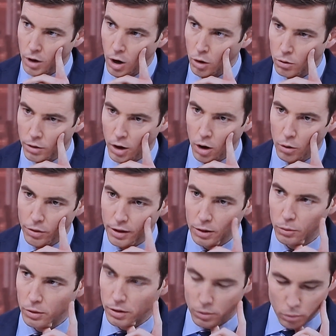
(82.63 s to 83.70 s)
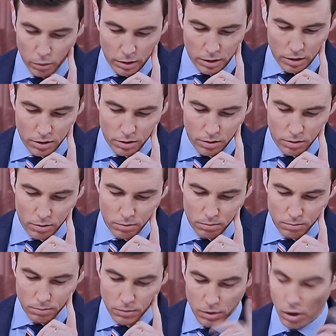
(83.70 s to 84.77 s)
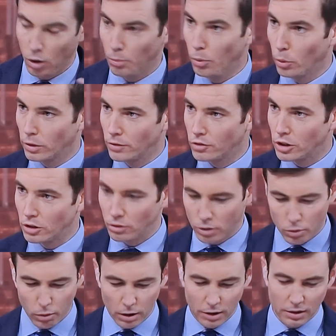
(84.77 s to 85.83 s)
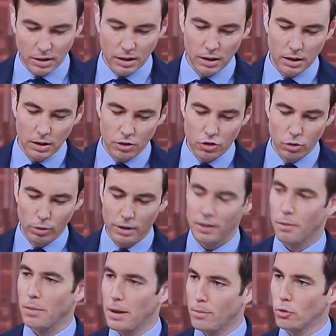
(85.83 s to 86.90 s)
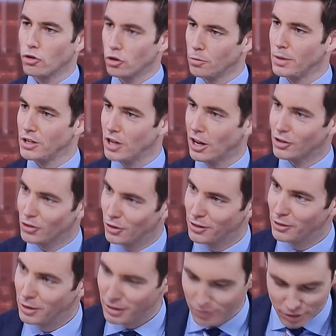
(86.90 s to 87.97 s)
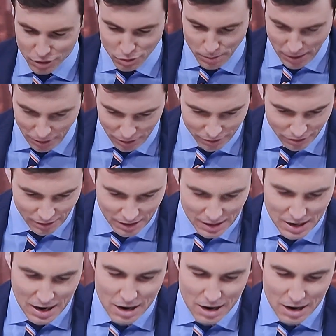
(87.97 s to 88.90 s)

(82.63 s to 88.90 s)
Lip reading: The whole thing with the whole point of gender equality is surely that people should be judged on their individual merits, right,